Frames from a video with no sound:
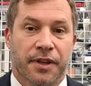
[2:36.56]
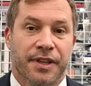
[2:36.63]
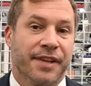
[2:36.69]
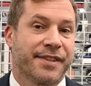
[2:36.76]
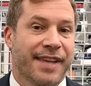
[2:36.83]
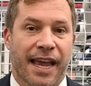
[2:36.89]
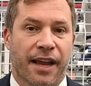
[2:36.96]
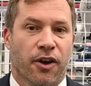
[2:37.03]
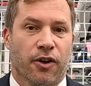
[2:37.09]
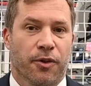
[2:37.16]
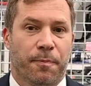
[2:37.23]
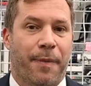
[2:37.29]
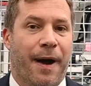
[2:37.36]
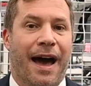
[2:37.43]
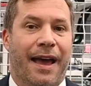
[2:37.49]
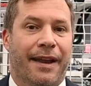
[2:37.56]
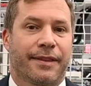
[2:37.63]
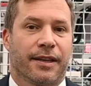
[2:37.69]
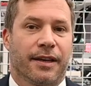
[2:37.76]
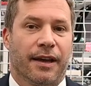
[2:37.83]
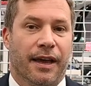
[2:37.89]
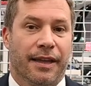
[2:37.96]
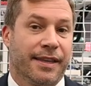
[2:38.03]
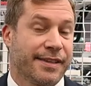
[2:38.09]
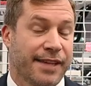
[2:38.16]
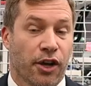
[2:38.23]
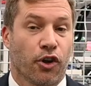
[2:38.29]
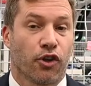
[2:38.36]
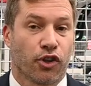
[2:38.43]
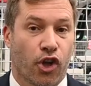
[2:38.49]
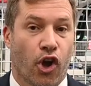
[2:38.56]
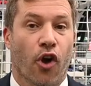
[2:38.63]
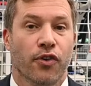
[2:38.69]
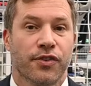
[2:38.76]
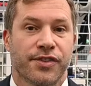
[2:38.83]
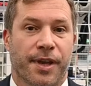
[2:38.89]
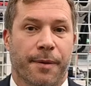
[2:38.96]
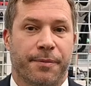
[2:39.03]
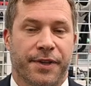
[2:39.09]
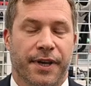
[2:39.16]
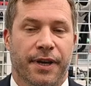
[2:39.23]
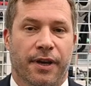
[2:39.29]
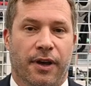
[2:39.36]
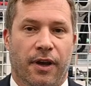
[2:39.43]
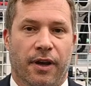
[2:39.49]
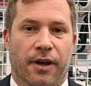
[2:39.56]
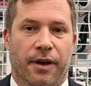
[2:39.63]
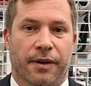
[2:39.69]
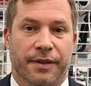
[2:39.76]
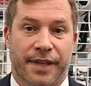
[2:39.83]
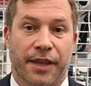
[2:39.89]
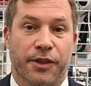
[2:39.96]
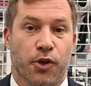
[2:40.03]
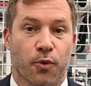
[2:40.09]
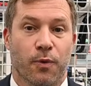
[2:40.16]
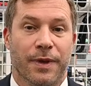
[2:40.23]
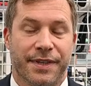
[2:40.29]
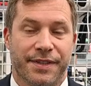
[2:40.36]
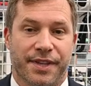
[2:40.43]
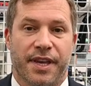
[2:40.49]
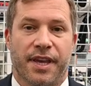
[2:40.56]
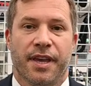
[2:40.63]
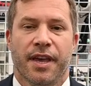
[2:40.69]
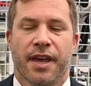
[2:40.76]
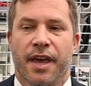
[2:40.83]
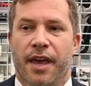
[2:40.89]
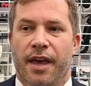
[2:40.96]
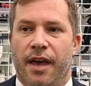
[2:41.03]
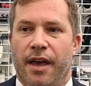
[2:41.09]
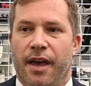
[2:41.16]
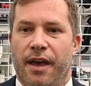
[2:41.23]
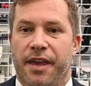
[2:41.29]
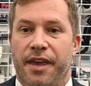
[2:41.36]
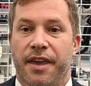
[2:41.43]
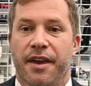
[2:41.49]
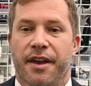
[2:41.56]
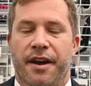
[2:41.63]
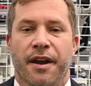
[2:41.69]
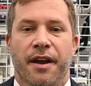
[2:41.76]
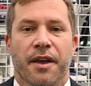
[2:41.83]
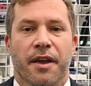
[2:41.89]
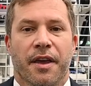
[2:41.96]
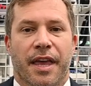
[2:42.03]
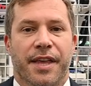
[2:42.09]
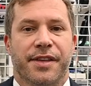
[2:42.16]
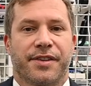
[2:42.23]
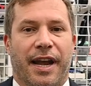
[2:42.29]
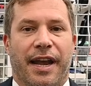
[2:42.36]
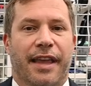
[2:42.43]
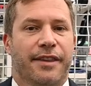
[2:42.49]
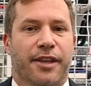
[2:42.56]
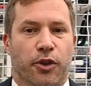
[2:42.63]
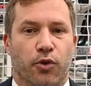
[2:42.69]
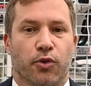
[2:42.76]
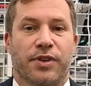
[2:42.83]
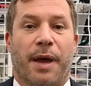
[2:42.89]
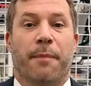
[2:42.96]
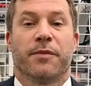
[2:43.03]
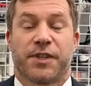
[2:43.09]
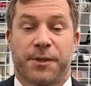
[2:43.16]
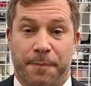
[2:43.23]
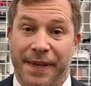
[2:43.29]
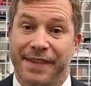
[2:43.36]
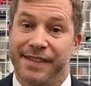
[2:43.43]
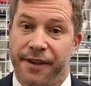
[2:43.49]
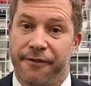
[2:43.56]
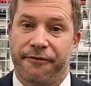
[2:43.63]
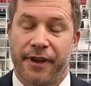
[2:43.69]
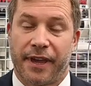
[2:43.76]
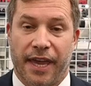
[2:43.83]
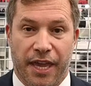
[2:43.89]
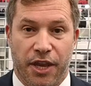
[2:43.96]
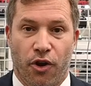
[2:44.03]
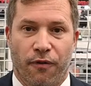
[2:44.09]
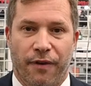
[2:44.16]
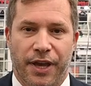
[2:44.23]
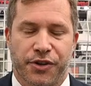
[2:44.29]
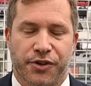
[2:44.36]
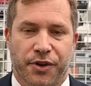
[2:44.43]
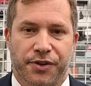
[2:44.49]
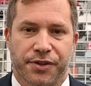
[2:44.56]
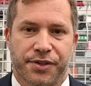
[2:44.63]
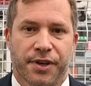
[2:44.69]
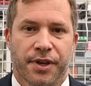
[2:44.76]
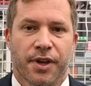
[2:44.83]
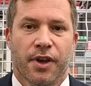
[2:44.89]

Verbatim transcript: The second part uh, and the second concept uh, that you will see uh, here is related to some specific innovations